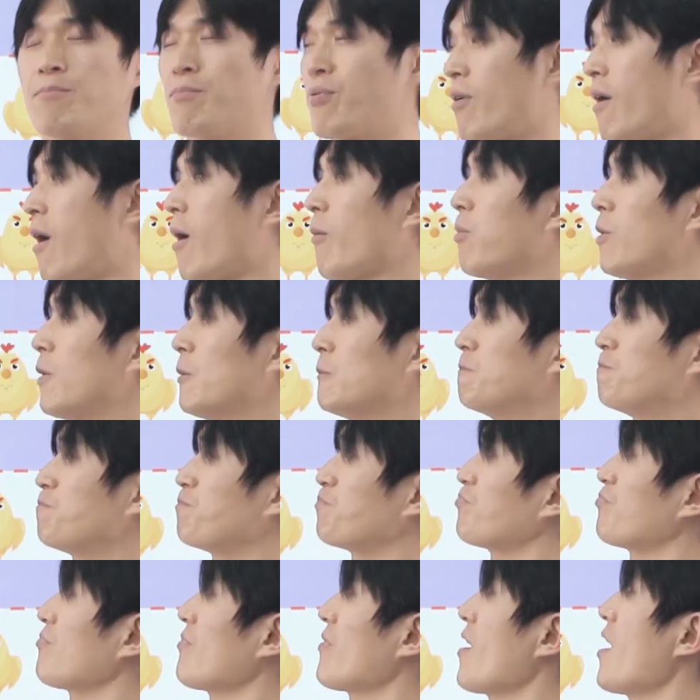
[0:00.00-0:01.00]
problem.
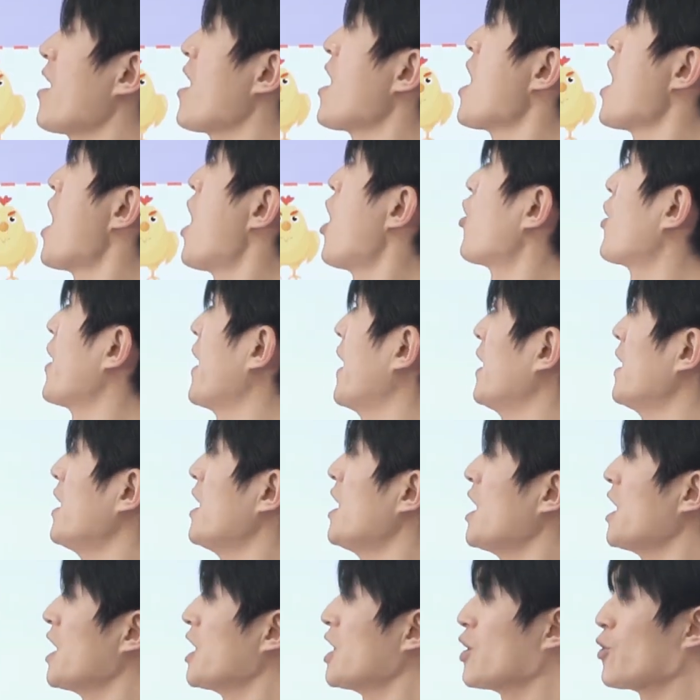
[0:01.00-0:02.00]
Okay,
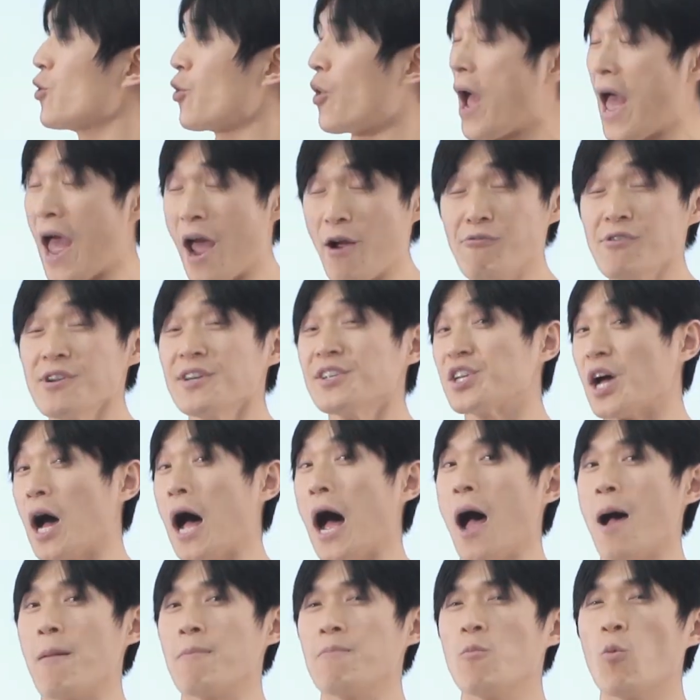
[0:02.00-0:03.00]
every
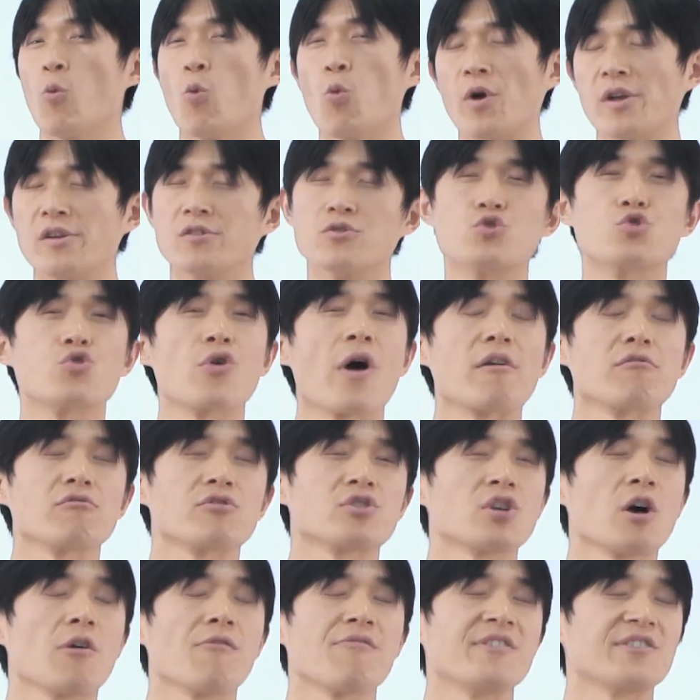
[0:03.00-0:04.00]
time when you try to
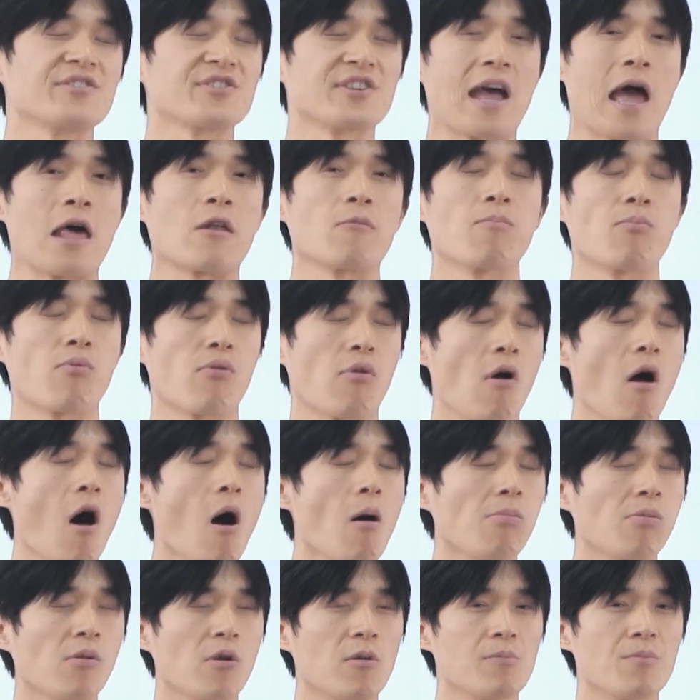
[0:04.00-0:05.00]
solve this kind of
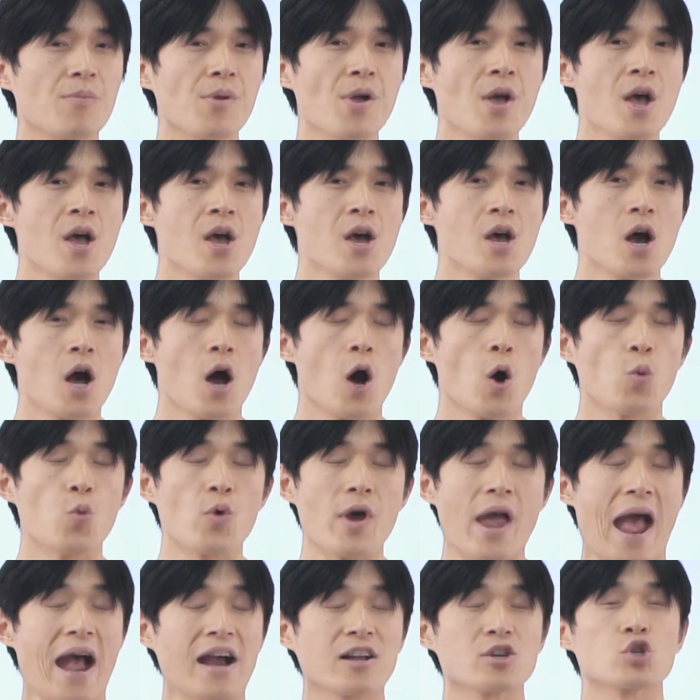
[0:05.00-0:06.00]
problem, we
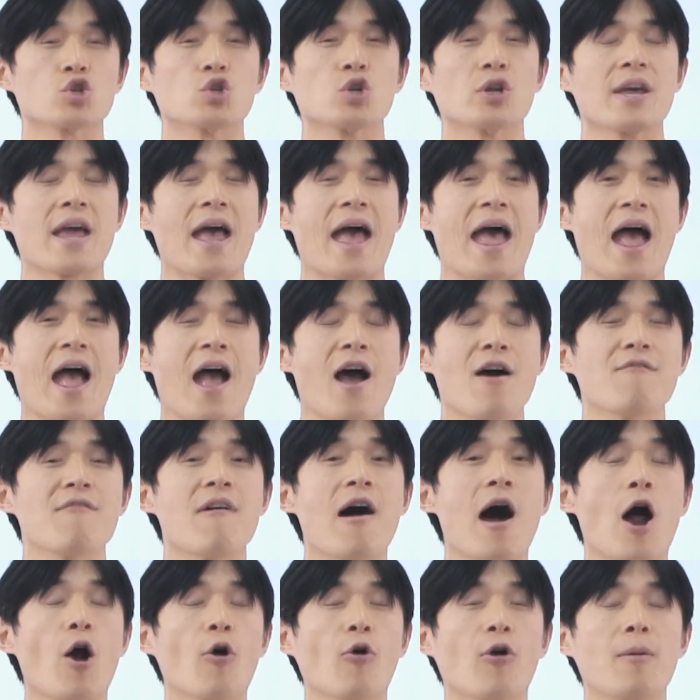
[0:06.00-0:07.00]
actually have
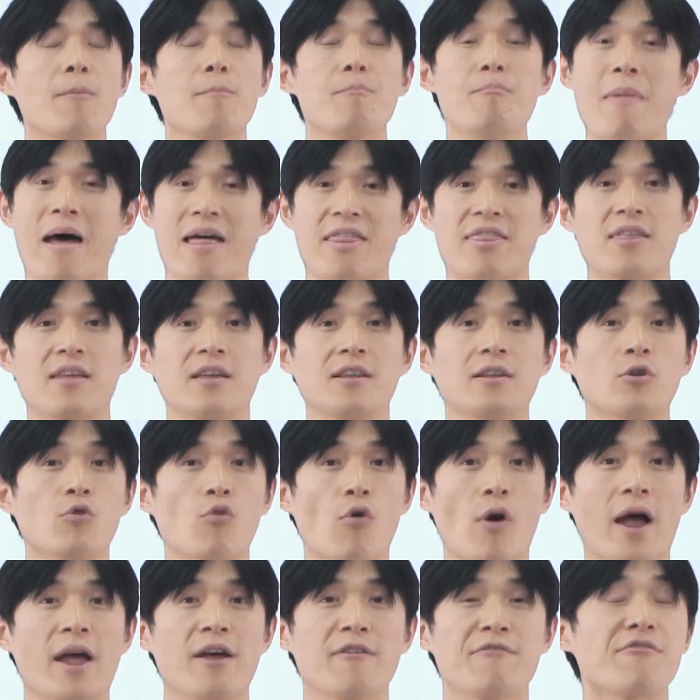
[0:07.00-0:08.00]
our method,
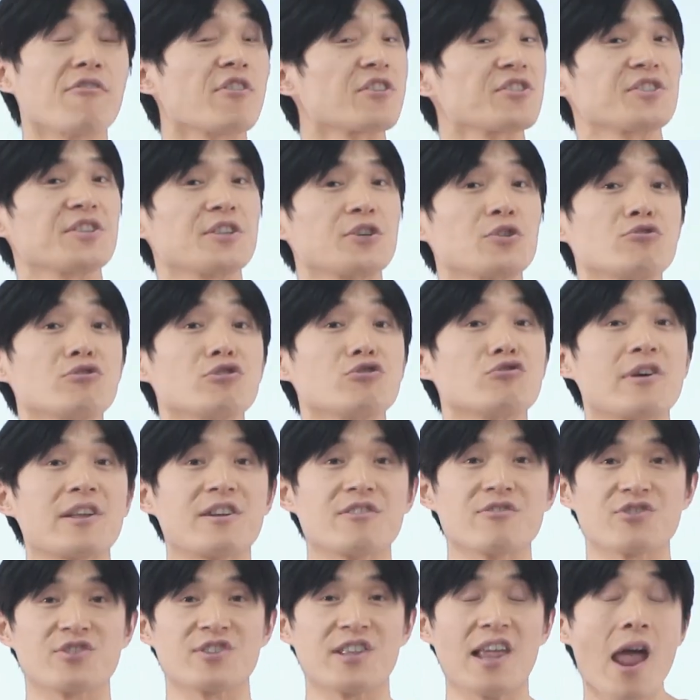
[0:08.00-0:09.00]
right? First, you need to
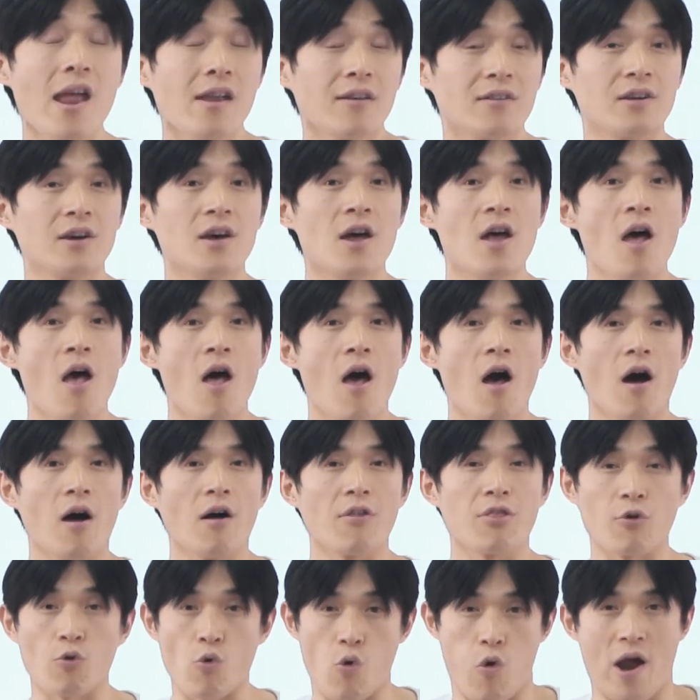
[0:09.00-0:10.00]
understand
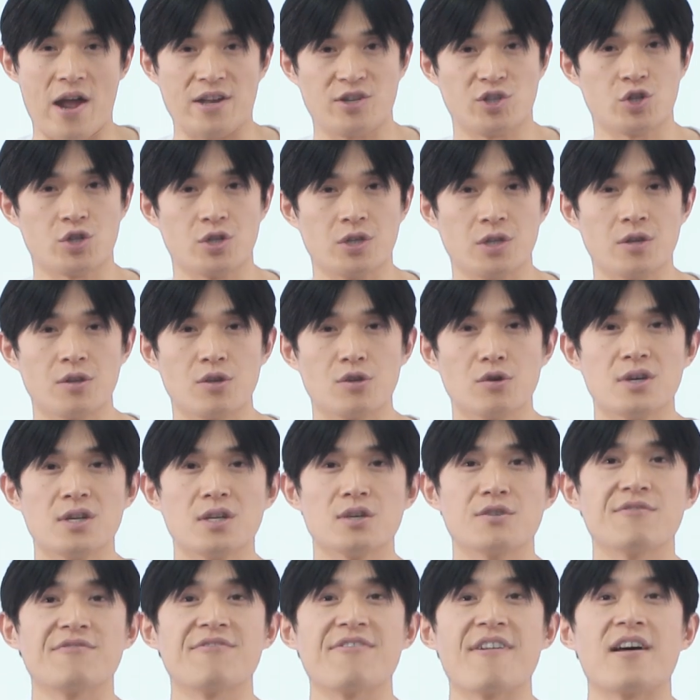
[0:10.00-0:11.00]
the question. You need
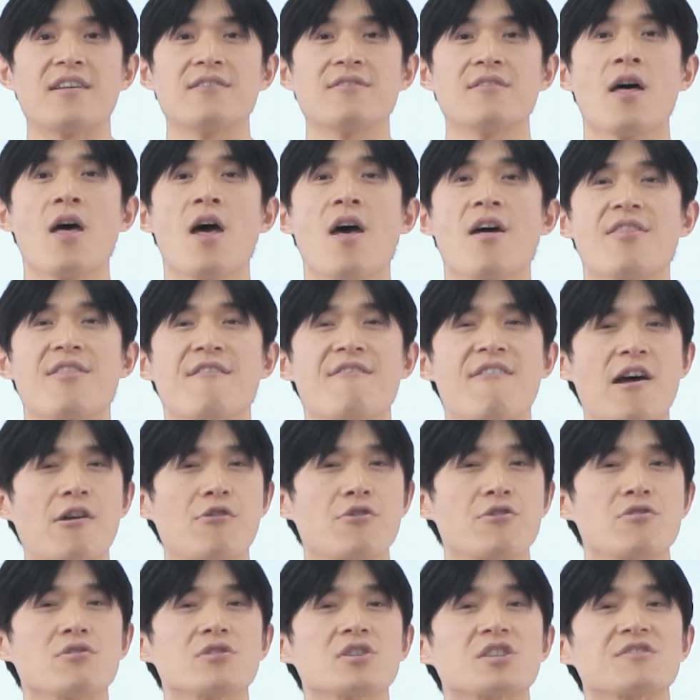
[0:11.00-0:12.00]
to find the very
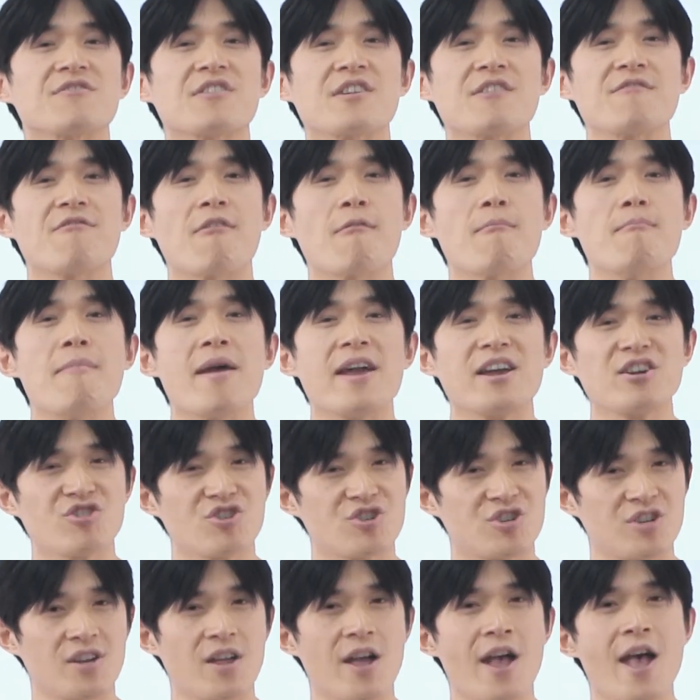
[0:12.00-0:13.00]
useful
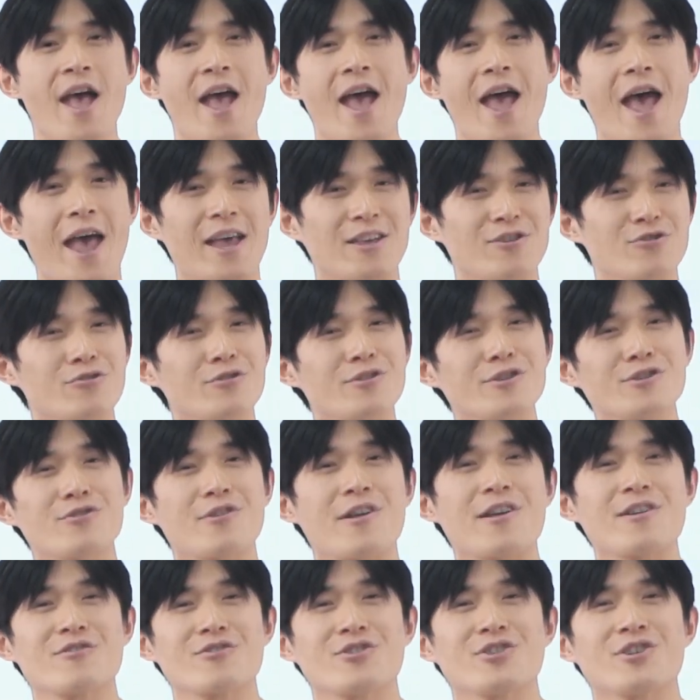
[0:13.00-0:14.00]
information. And you need to
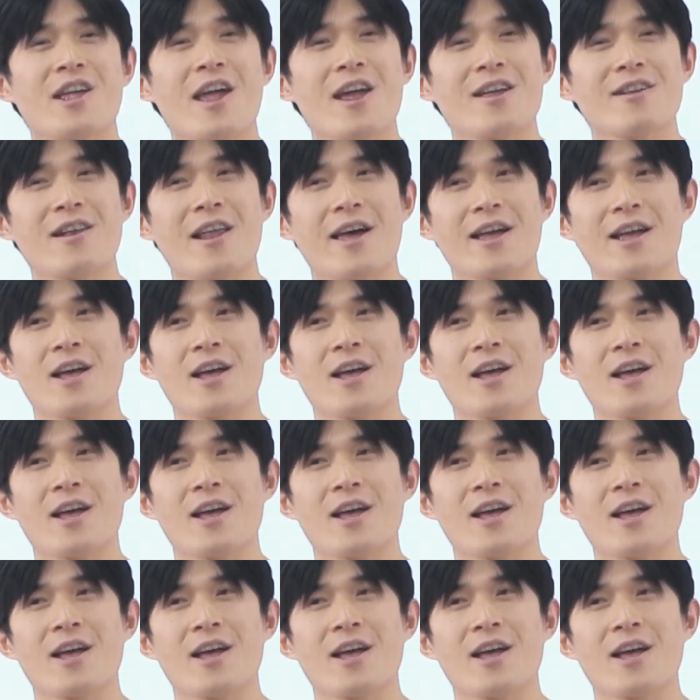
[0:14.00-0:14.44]
understand